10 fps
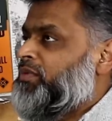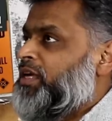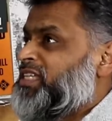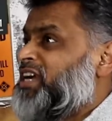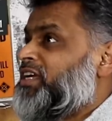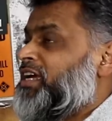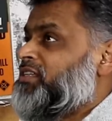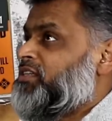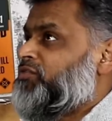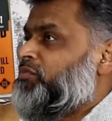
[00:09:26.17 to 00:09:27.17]

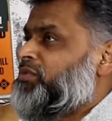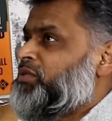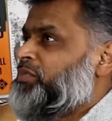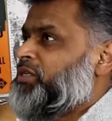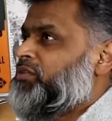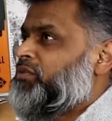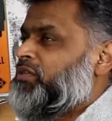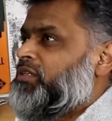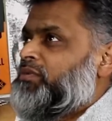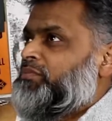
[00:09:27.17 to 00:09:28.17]
interrogators from a
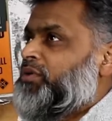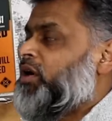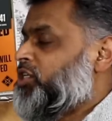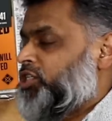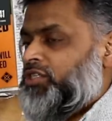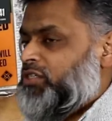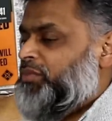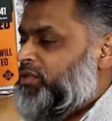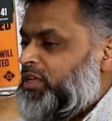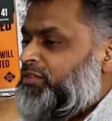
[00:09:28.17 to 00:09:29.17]
special branch,
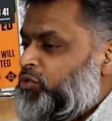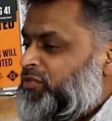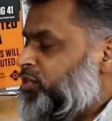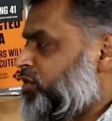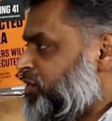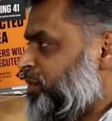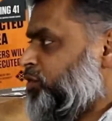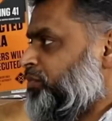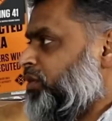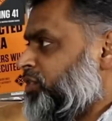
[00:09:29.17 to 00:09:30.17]
the equivalent of
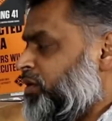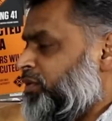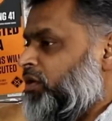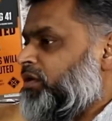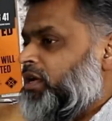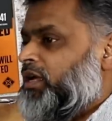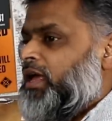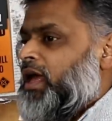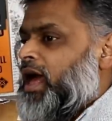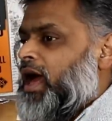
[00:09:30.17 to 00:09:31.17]
special branch, come along
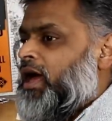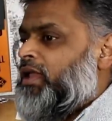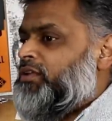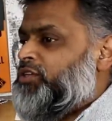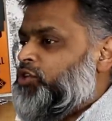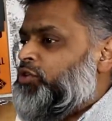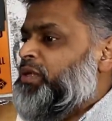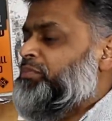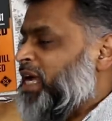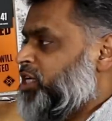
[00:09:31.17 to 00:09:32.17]
and showed
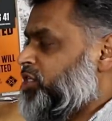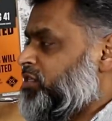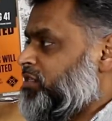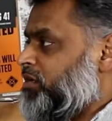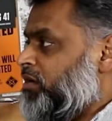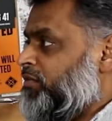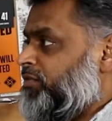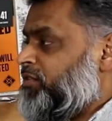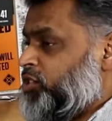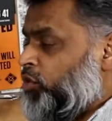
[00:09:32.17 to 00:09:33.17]
me pictures
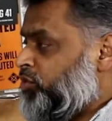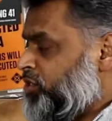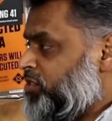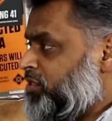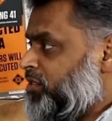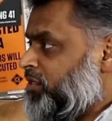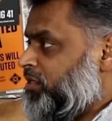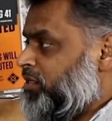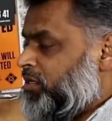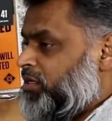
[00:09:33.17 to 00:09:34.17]
of soldiers
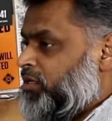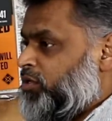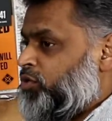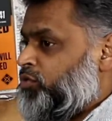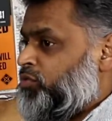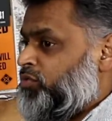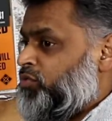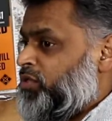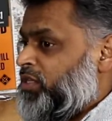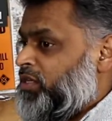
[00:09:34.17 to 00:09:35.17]
who
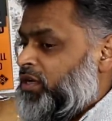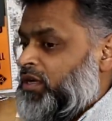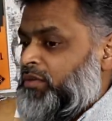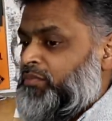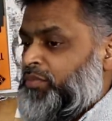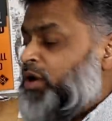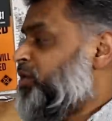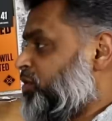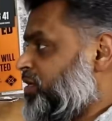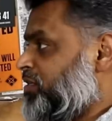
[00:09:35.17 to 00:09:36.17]
were the
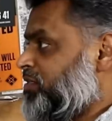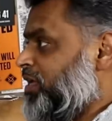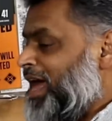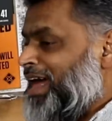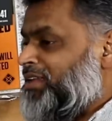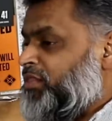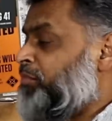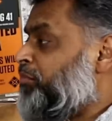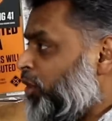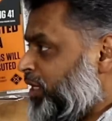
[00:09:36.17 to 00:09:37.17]
perpetrators and the
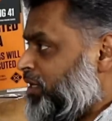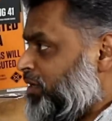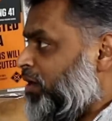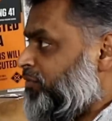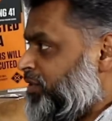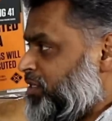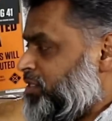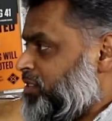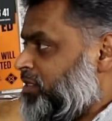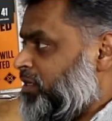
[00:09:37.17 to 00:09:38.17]
body of
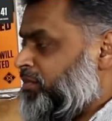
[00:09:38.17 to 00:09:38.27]
this